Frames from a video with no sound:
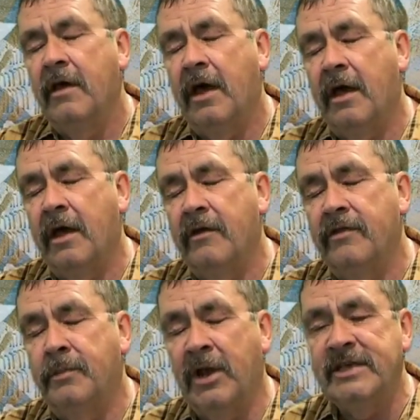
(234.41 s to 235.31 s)

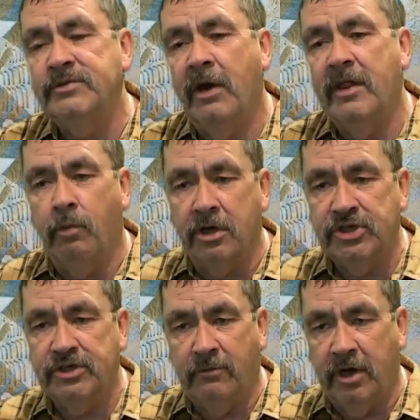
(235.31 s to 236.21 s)
the place where the
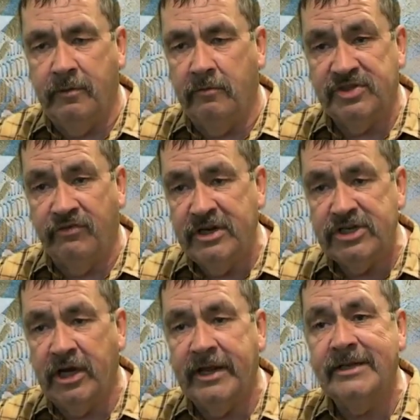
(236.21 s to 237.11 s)
Washington Monument was
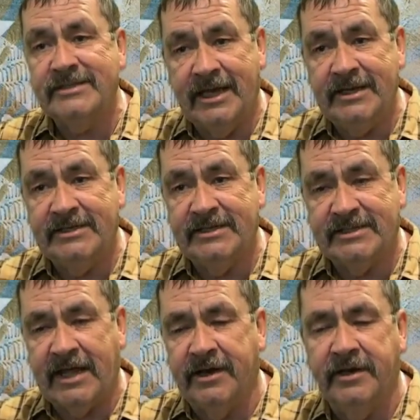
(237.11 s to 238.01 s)
originally intended to
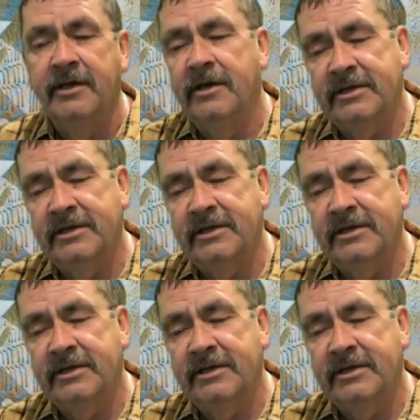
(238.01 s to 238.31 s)
stand,